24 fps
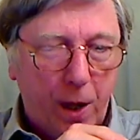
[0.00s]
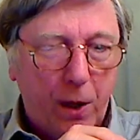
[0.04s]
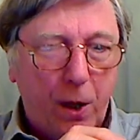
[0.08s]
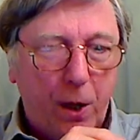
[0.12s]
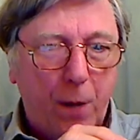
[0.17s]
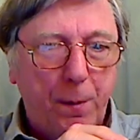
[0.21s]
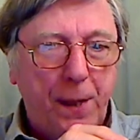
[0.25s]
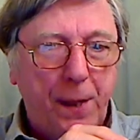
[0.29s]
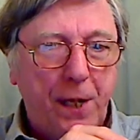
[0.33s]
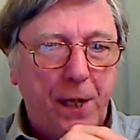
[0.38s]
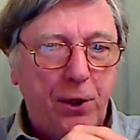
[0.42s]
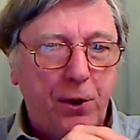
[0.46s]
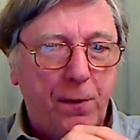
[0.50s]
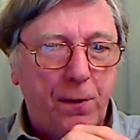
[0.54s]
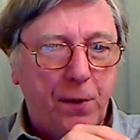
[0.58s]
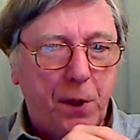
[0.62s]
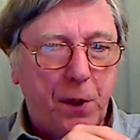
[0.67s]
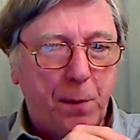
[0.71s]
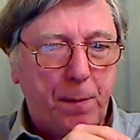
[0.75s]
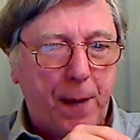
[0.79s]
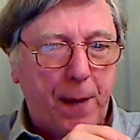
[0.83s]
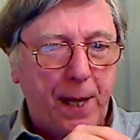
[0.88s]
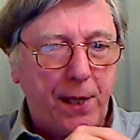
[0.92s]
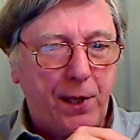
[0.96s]
Combination of
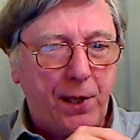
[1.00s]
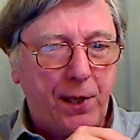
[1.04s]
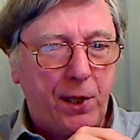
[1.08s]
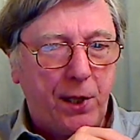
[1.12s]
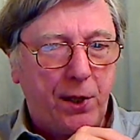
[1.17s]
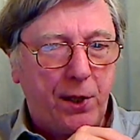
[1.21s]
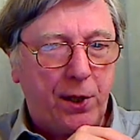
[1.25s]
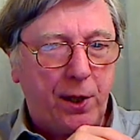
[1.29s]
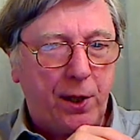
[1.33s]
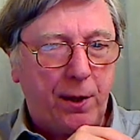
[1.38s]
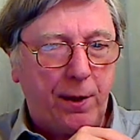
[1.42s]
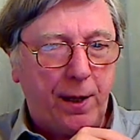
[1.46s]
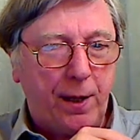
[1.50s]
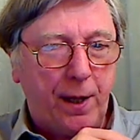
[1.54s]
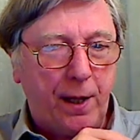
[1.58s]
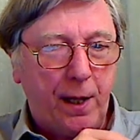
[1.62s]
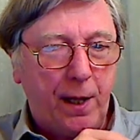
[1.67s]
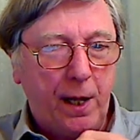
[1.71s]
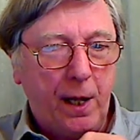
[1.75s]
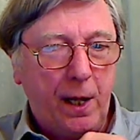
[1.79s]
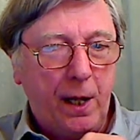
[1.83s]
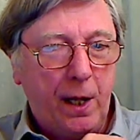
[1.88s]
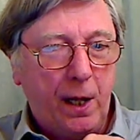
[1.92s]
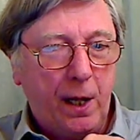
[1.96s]
spicy Syrah
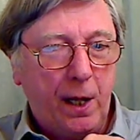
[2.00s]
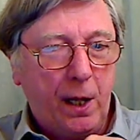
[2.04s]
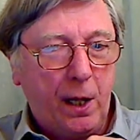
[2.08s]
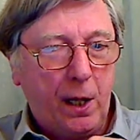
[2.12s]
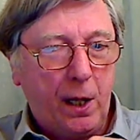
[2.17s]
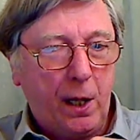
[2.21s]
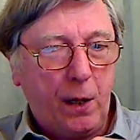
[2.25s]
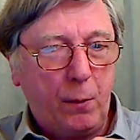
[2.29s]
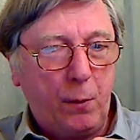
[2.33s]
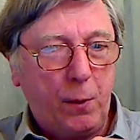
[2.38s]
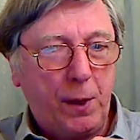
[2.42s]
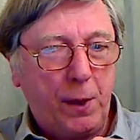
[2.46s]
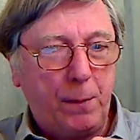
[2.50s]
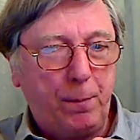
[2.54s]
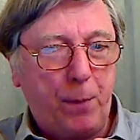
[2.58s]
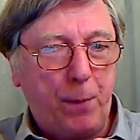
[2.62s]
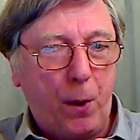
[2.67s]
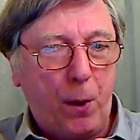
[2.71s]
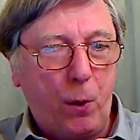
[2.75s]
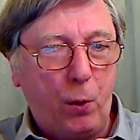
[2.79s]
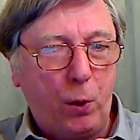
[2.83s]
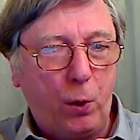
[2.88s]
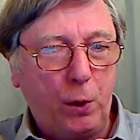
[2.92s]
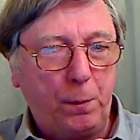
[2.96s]
with
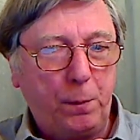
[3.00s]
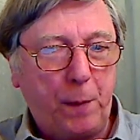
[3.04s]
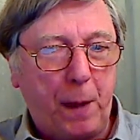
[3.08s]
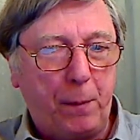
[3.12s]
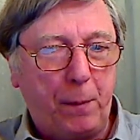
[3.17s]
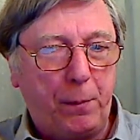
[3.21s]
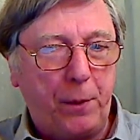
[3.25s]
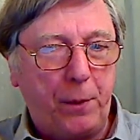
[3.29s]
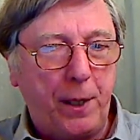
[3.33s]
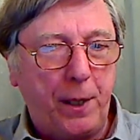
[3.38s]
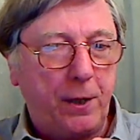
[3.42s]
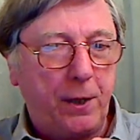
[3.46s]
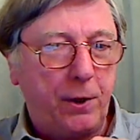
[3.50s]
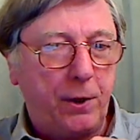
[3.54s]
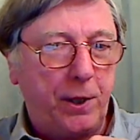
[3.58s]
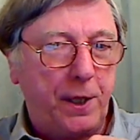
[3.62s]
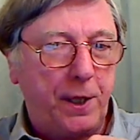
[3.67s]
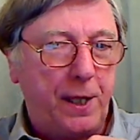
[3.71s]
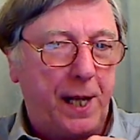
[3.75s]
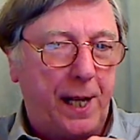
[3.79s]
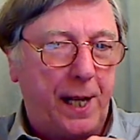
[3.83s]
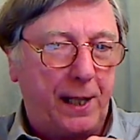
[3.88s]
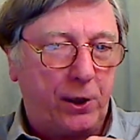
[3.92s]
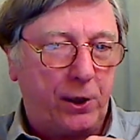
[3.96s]
bold peppery
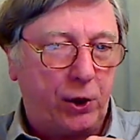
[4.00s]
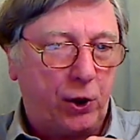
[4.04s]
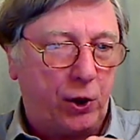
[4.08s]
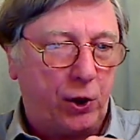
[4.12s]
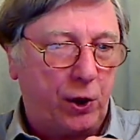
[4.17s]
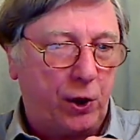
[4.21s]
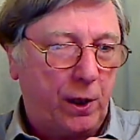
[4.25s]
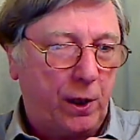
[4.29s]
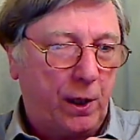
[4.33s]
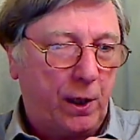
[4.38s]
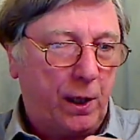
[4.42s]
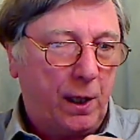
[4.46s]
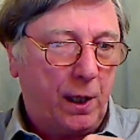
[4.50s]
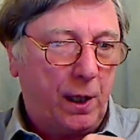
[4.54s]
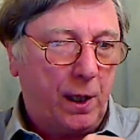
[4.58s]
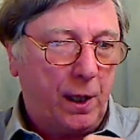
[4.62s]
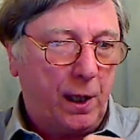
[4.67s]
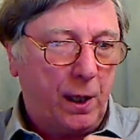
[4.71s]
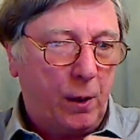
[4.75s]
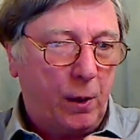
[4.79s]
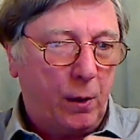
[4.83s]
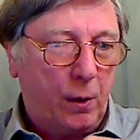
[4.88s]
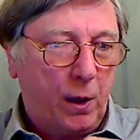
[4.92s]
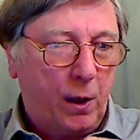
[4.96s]
grenache,
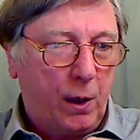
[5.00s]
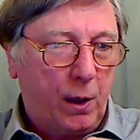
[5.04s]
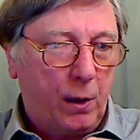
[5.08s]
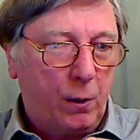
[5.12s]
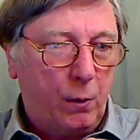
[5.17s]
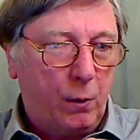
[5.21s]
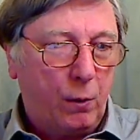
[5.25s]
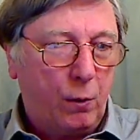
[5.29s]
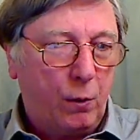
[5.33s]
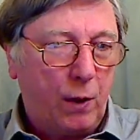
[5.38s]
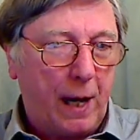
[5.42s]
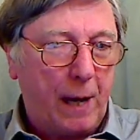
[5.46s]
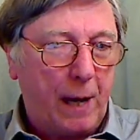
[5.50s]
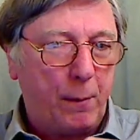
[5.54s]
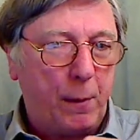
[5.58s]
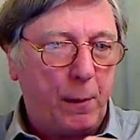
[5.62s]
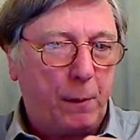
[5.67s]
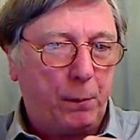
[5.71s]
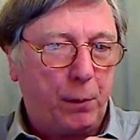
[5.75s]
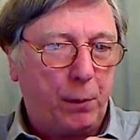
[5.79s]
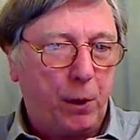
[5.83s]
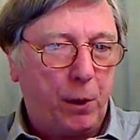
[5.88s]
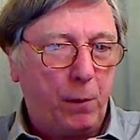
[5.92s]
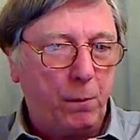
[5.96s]
ripe
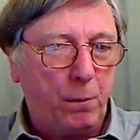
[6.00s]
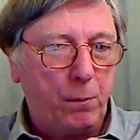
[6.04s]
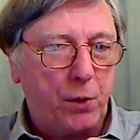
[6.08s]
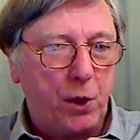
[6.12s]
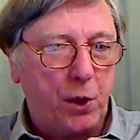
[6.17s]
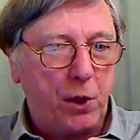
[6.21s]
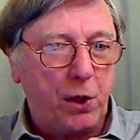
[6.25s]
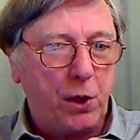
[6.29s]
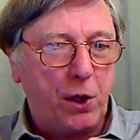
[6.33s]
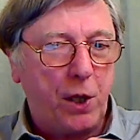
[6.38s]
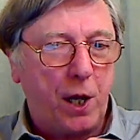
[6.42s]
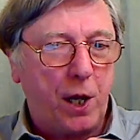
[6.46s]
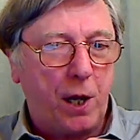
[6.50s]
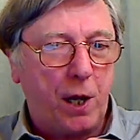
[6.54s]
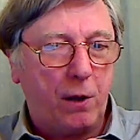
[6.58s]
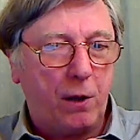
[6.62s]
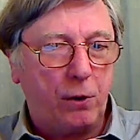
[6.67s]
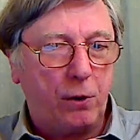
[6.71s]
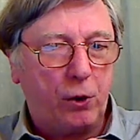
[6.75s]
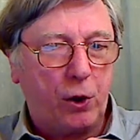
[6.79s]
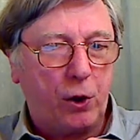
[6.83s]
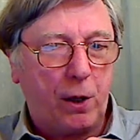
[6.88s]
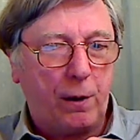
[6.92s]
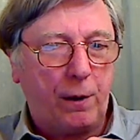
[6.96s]
with plums and
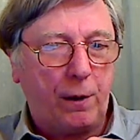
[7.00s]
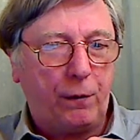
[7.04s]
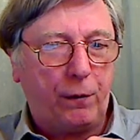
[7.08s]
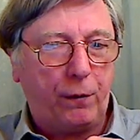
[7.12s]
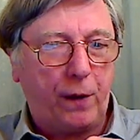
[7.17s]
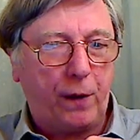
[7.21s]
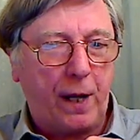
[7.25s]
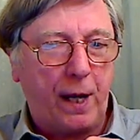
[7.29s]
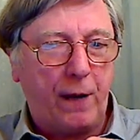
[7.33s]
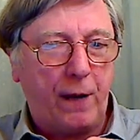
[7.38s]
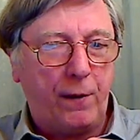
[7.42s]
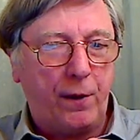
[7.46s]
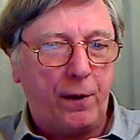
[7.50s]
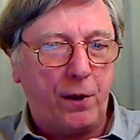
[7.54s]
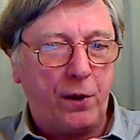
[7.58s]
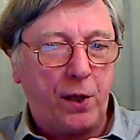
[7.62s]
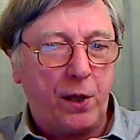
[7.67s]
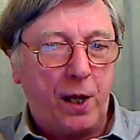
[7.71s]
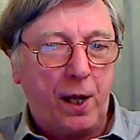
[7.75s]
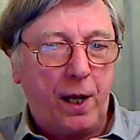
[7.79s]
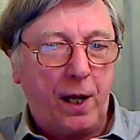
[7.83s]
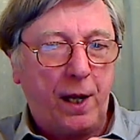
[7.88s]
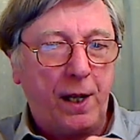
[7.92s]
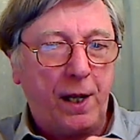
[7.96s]
dark cherry
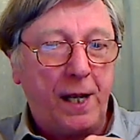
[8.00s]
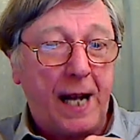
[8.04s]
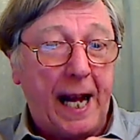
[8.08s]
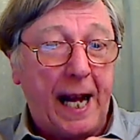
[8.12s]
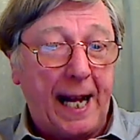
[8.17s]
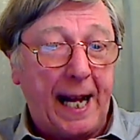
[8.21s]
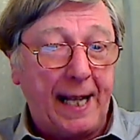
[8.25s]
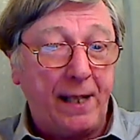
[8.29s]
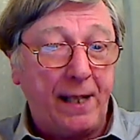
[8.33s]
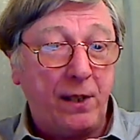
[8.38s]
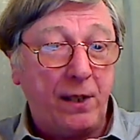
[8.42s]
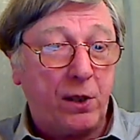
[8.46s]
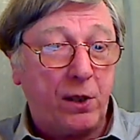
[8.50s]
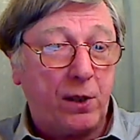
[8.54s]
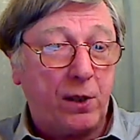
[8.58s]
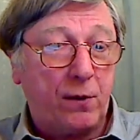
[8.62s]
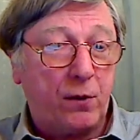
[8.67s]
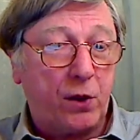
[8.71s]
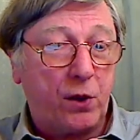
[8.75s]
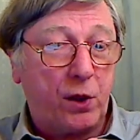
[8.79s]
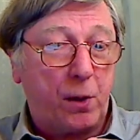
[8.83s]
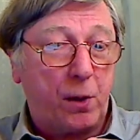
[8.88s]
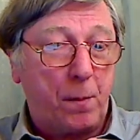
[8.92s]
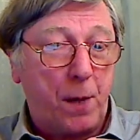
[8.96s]
flavours and hints of
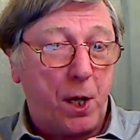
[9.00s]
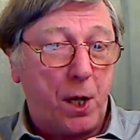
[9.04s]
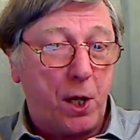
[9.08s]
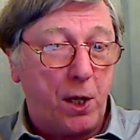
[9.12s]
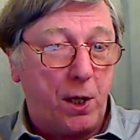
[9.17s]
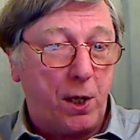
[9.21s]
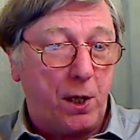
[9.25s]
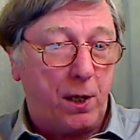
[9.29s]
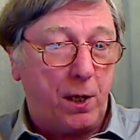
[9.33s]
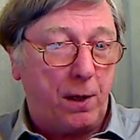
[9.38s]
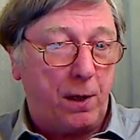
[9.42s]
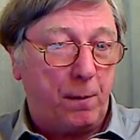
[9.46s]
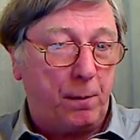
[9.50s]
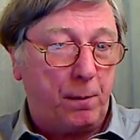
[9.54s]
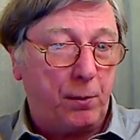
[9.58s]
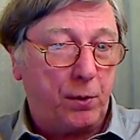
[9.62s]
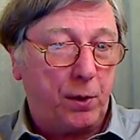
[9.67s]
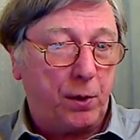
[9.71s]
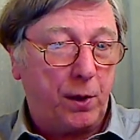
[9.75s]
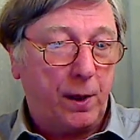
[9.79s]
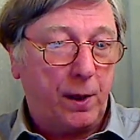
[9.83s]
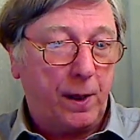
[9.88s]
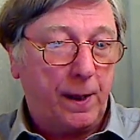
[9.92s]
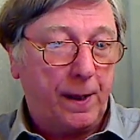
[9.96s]
summer
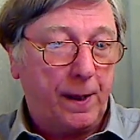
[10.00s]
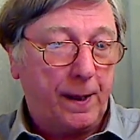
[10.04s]
herbs.